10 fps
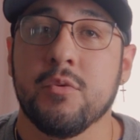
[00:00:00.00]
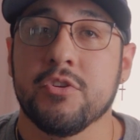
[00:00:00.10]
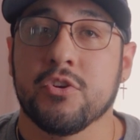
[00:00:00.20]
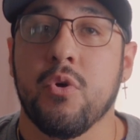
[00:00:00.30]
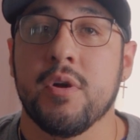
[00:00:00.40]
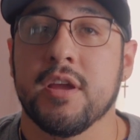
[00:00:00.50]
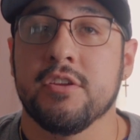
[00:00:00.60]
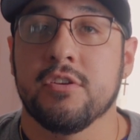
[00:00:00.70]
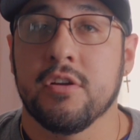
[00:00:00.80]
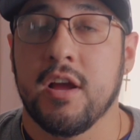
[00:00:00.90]
when you're going
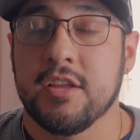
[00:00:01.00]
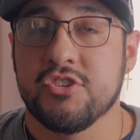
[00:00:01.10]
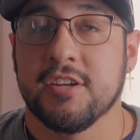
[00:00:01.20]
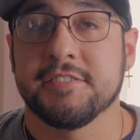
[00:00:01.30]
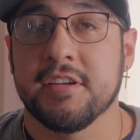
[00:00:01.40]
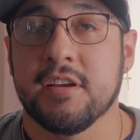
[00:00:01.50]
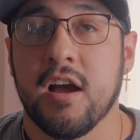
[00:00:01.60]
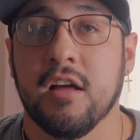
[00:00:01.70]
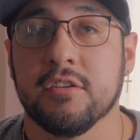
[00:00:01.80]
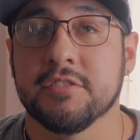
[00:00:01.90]
and you're adjusting
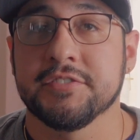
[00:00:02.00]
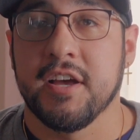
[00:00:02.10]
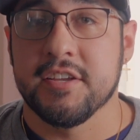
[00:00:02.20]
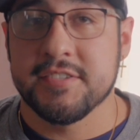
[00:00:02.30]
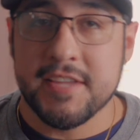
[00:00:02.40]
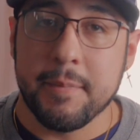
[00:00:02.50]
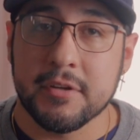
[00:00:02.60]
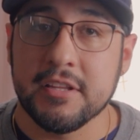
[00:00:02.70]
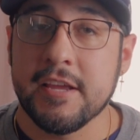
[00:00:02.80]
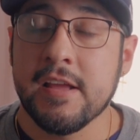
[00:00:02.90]
colors uh,
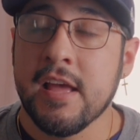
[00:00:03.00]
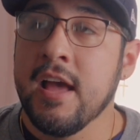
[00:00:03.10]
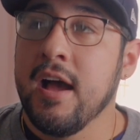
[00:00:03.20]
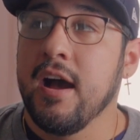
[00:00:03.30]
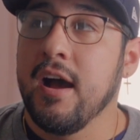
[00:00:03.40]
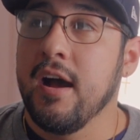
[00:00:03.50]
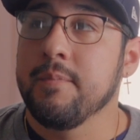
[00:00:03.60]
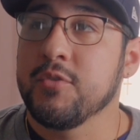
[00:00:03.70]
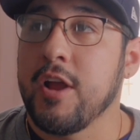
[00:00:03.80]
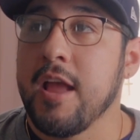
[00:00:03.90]
separately.
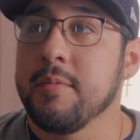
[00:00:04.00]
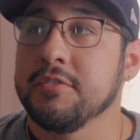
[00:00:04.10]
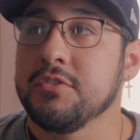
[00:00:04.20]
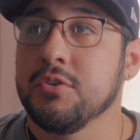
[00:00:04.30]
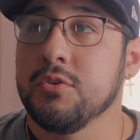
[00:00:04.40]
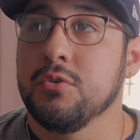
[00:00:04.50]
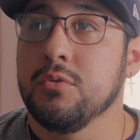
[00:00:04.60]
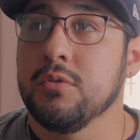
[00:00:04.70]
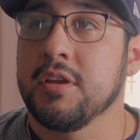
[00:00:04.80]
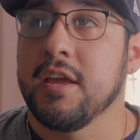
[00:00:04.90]
Um, you're able able
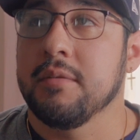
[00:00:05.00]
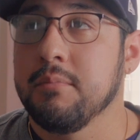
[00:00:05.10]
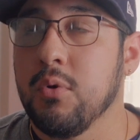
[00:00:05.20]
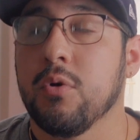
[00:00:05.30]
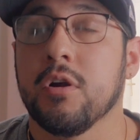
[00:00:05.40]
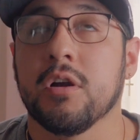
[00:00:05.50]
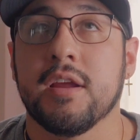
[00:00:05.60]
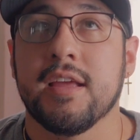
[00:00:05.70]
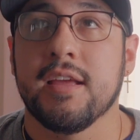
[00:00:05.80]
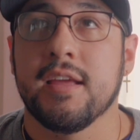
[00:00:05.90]
to get more
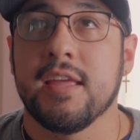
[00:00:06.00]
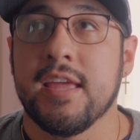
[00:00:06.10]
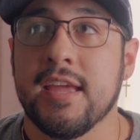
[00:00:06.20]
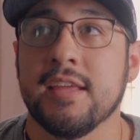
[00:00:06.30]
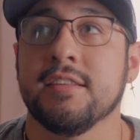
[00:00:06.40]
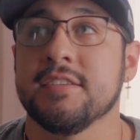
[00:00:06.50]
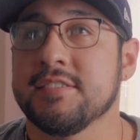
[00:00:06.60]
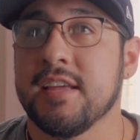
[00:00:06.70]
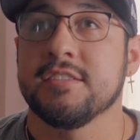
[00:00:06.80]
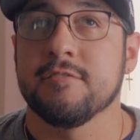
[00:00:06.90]
in the
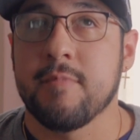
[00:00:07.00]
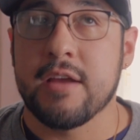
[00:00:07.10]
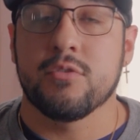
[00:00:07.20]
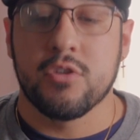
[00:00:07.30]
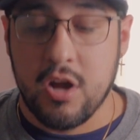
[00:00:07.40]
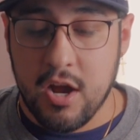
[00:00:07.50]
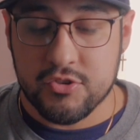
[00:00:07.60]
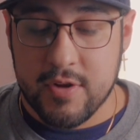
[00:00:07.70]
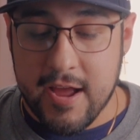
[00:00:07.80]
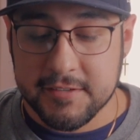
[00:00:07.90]
sense of micro
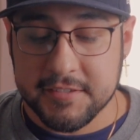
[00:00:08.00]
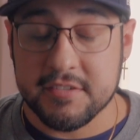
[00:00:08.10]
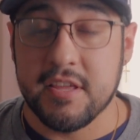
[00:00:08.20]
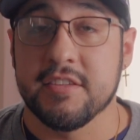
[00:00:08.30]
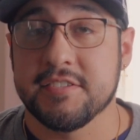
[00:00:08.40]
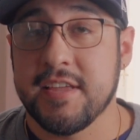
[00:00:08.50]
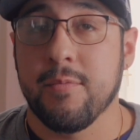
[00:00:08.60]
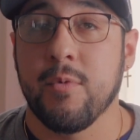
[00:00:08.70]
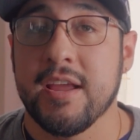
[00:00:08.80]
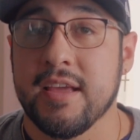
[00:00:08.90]
contrast in the
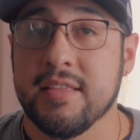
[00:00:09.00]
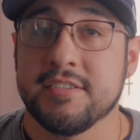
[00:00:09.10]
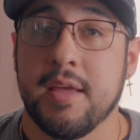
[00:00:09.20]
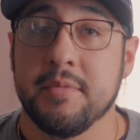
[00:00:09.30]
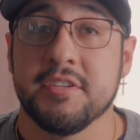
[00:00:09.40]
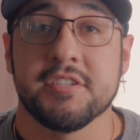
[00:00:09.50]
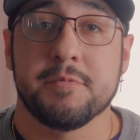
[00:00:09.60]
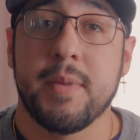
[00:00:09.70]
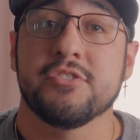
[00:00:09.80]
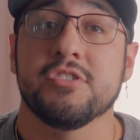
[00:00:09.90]
same way in these images,
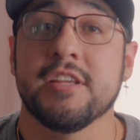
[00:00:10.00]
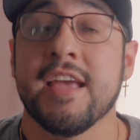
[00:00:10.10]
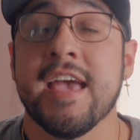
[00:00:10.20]
especially